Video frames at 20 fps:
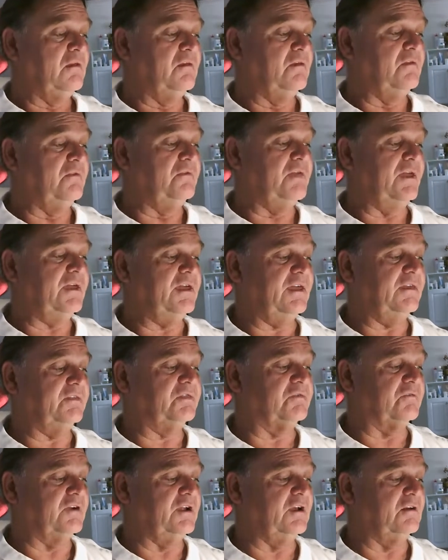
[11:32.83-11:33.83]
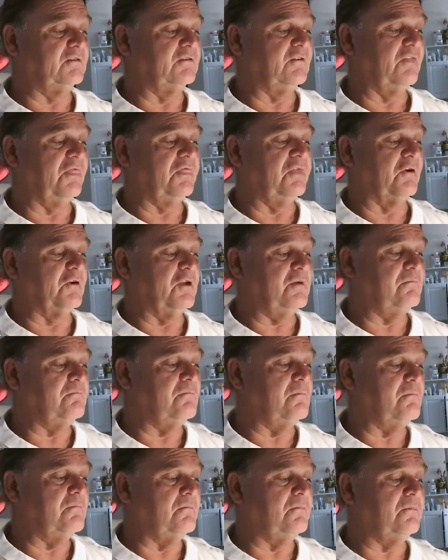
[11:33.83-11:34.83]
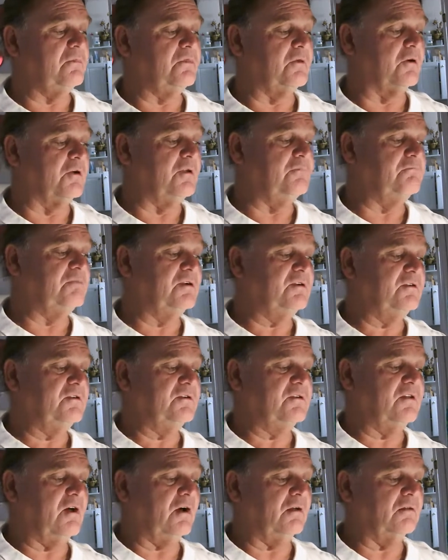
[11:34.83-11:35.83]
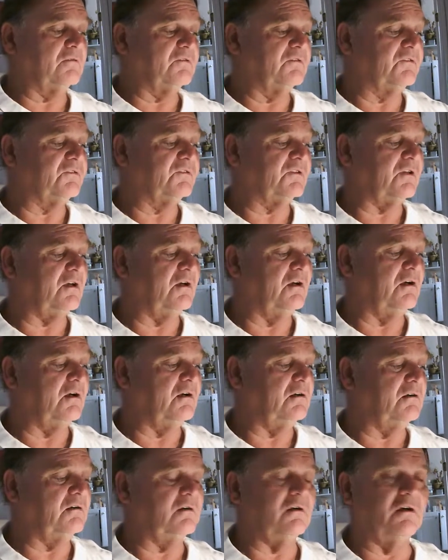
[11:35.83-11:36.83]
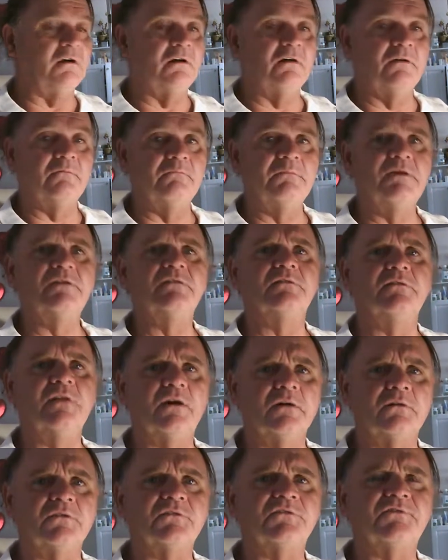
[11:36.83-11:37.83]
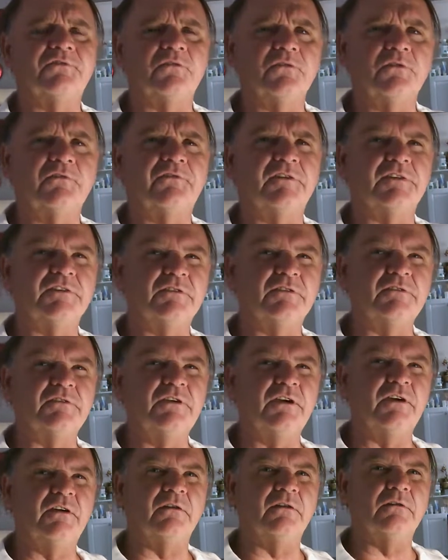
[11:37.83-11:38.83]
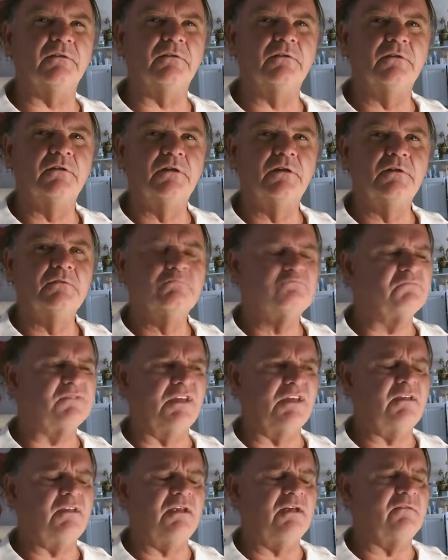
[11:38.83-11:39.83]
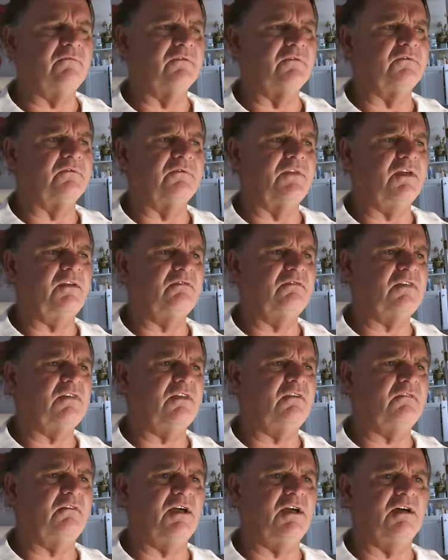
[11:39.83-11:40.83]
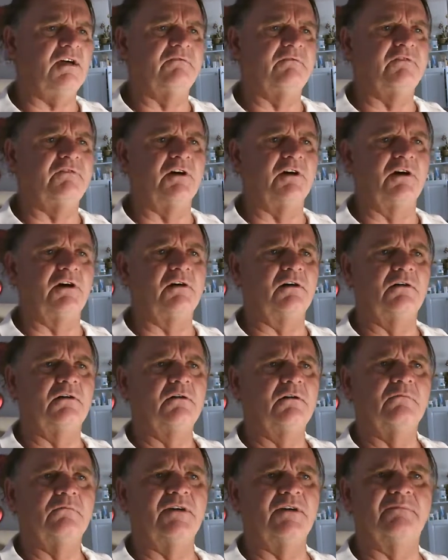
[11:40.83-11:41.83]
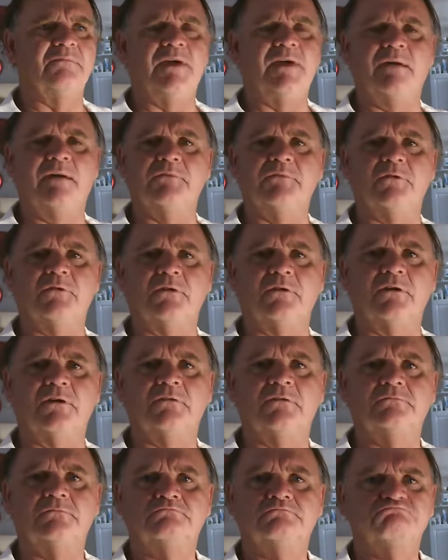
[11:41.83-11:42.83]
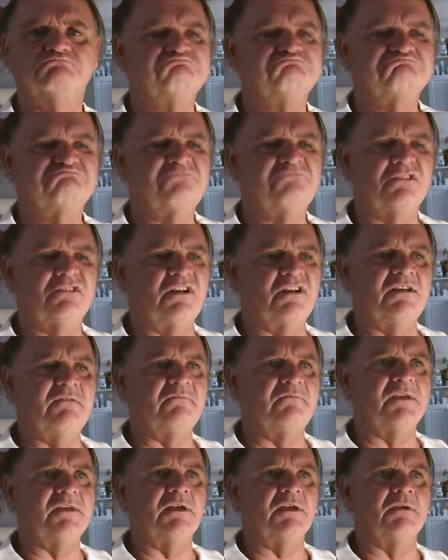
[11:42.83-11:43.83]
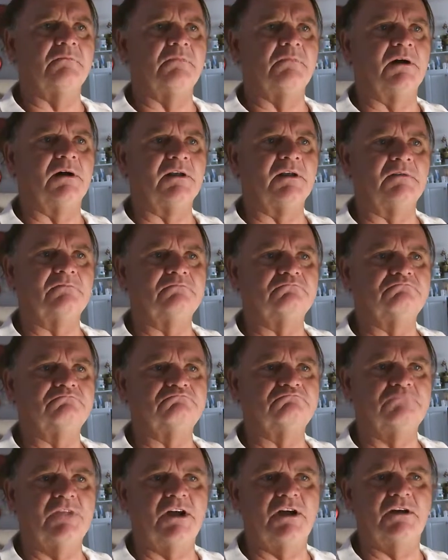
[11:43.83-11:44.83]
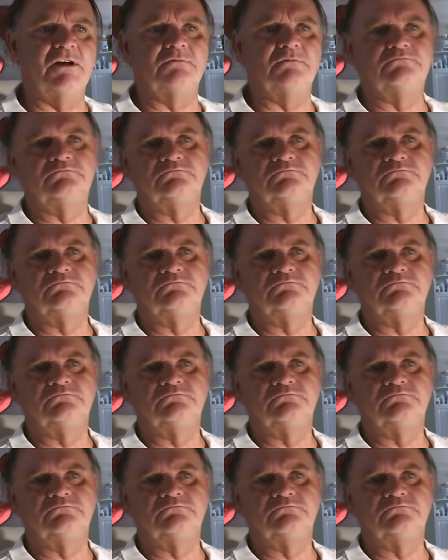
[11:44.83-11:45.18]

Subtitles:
They get $330 billion, $1 million for the fiscal year. They don't have webcams ordered. They're not even thinking about it. No,